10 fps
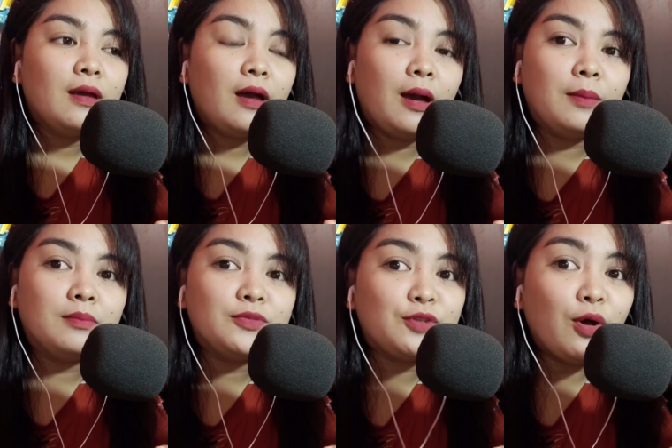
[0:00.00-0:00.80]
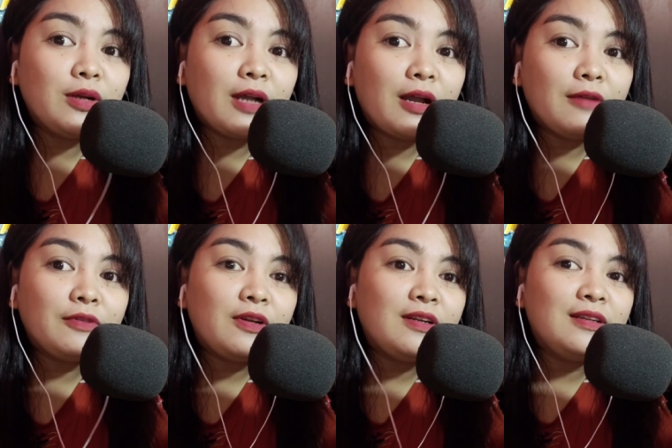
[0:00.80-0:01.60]
um, song
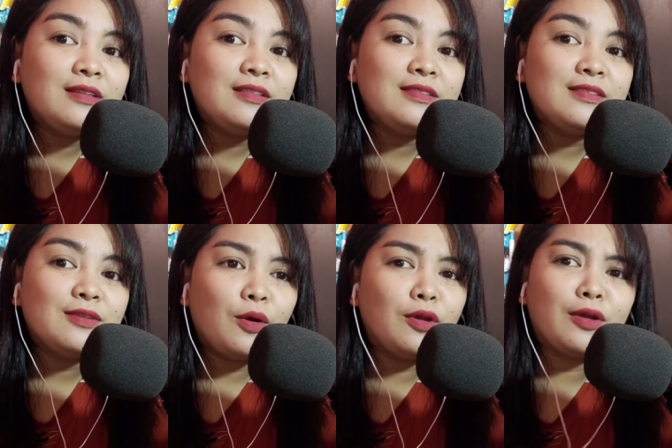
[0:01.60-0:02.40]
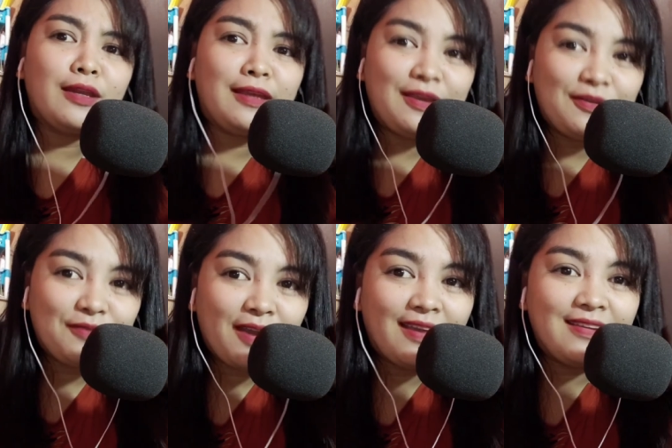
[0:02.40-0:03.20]
covers, or you can
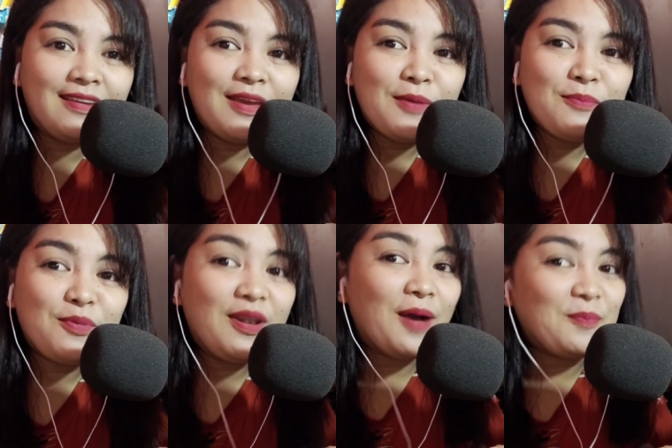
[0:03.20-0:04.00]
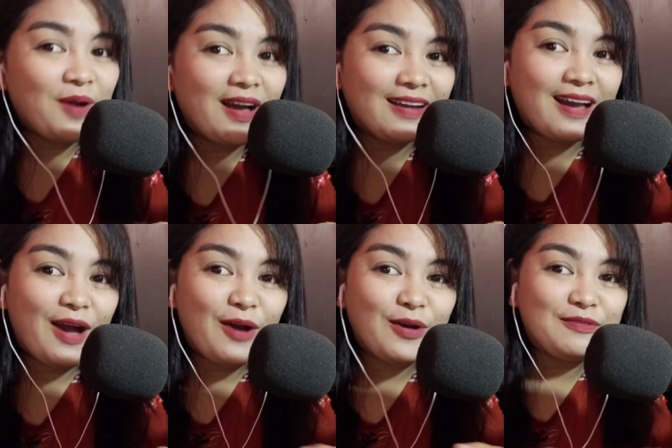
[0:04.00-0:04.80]
even pull a prank
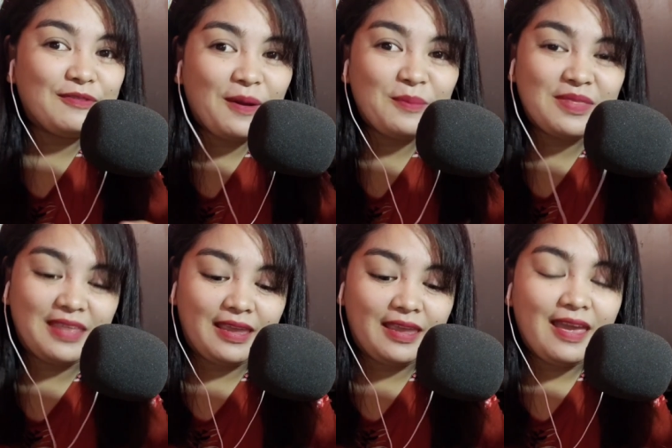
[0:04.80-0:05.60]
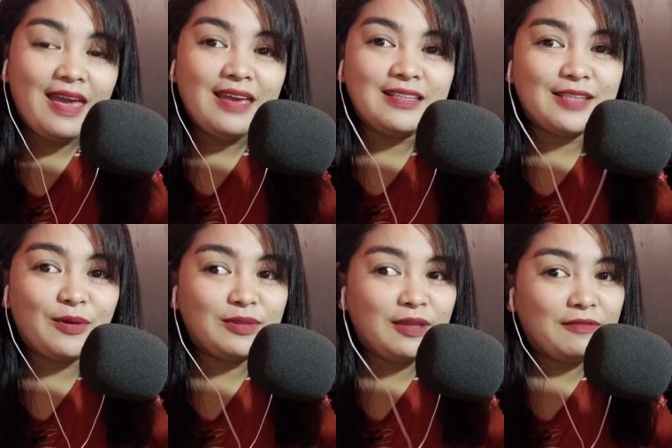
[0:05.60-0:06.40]
out from the
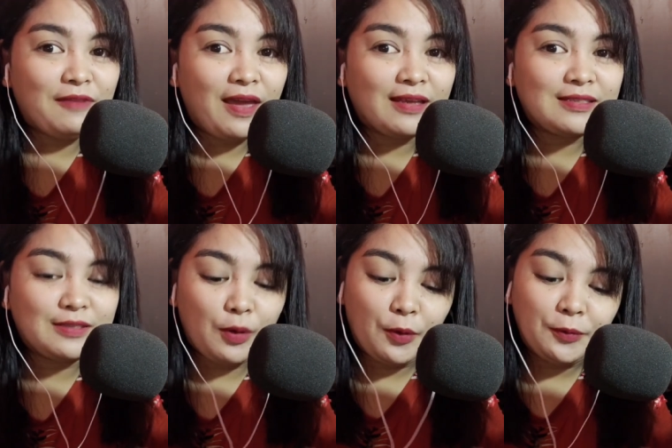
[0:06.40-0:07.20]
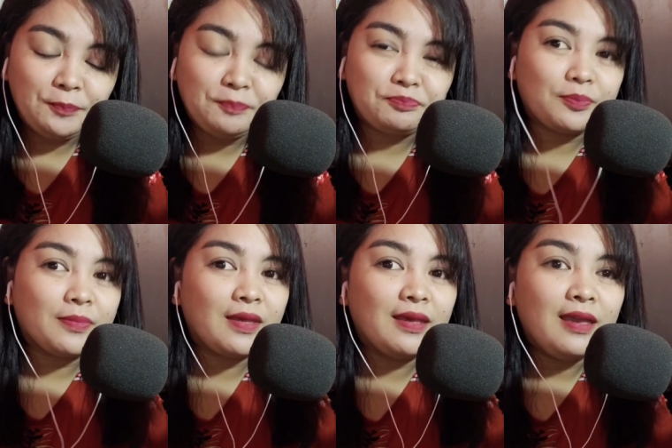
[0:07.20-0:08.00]
sound effects. So
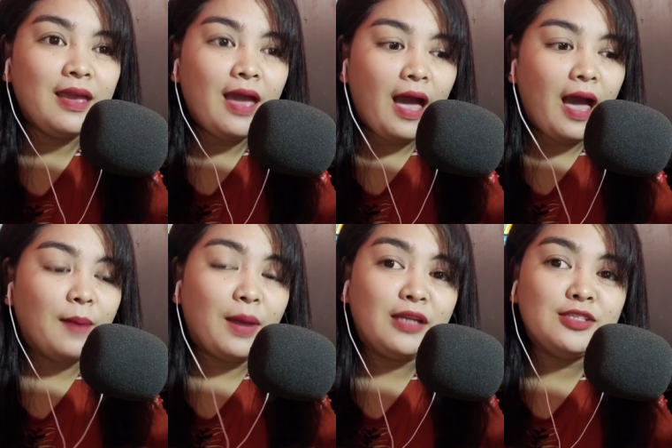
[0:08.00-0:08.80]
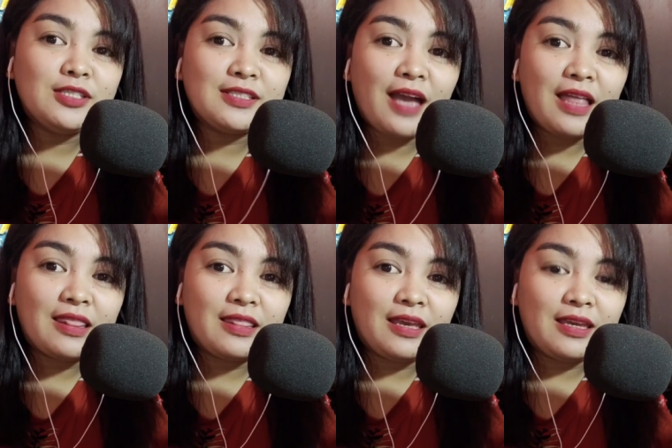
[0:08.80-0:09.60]
um, I just got
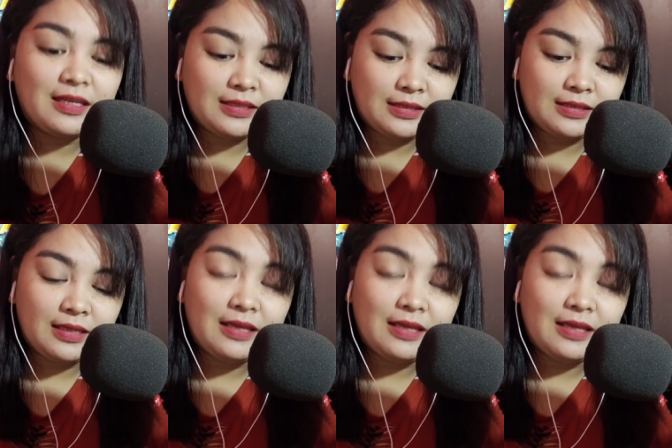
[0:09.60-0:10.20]
this